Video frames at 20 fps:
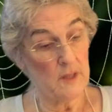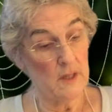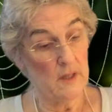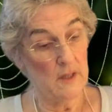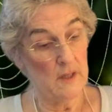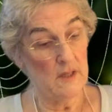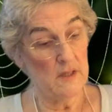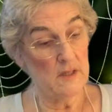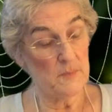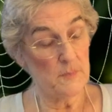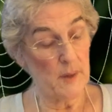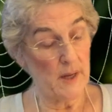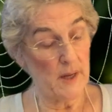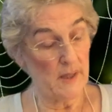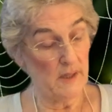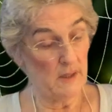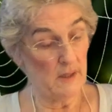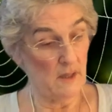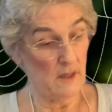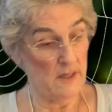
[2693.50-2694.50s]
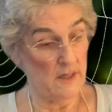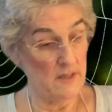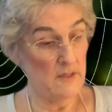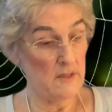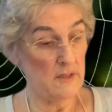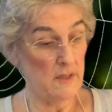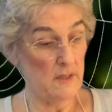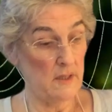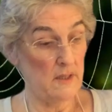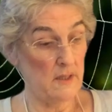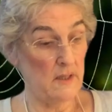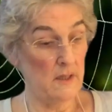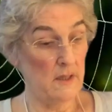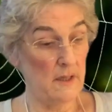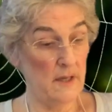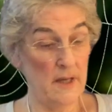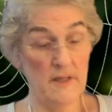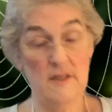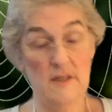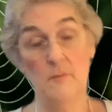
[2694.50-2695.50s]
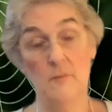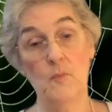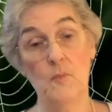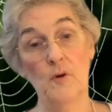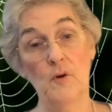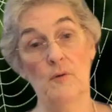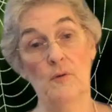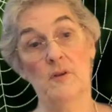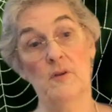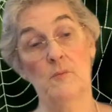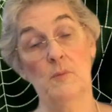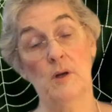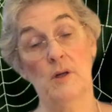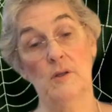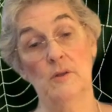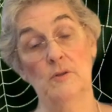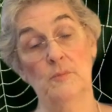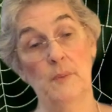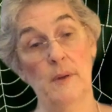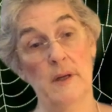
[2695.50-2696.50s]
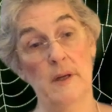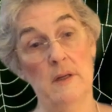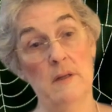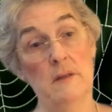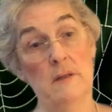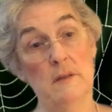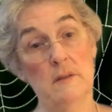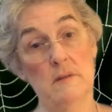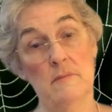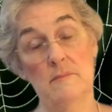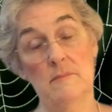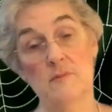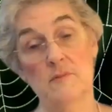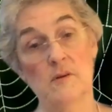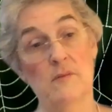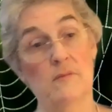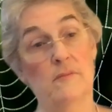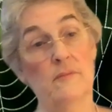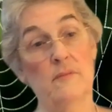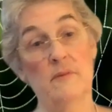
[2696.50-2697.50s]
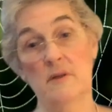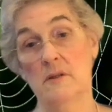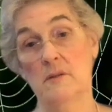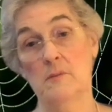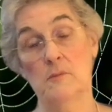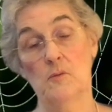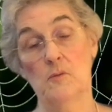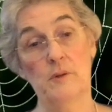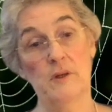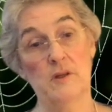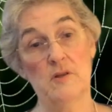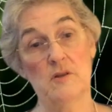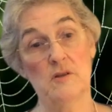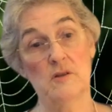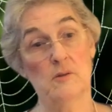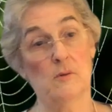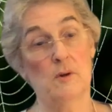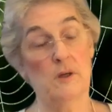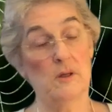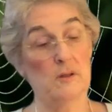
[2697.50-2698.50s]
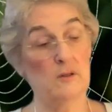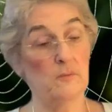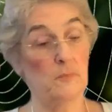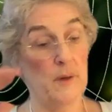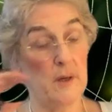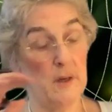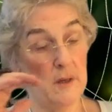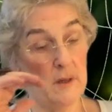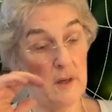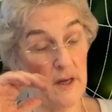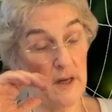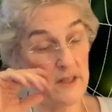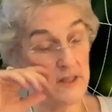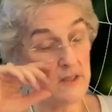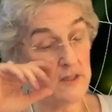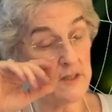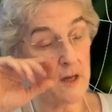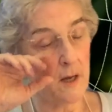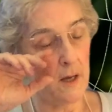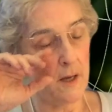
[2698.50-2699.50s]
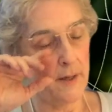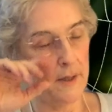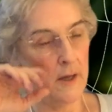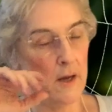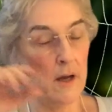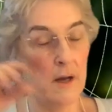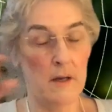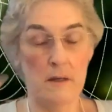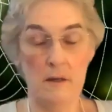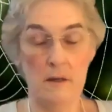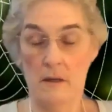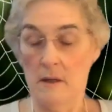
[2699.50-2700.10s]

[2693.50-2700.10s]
Hispanic guys end up working with Guadalupe. So I get them pictures of Guadalupe. I had a Thai guy,